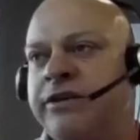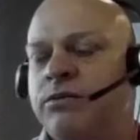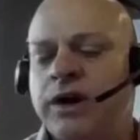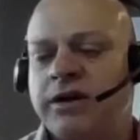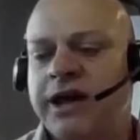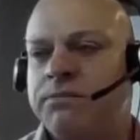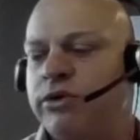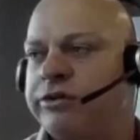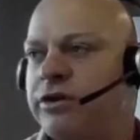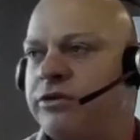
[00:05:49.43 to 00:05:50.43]
So one of the key
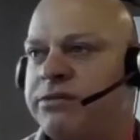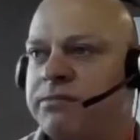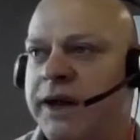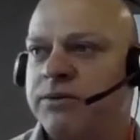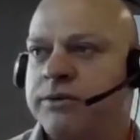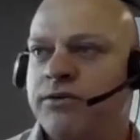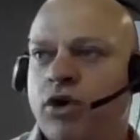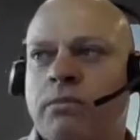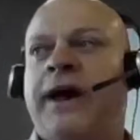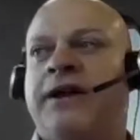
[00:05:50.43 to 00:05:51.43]
points I always make when I
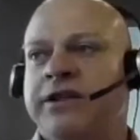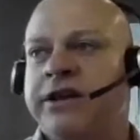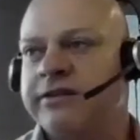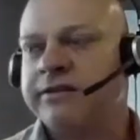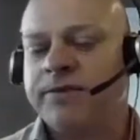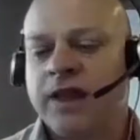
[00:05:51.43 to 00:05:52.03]
talk about it is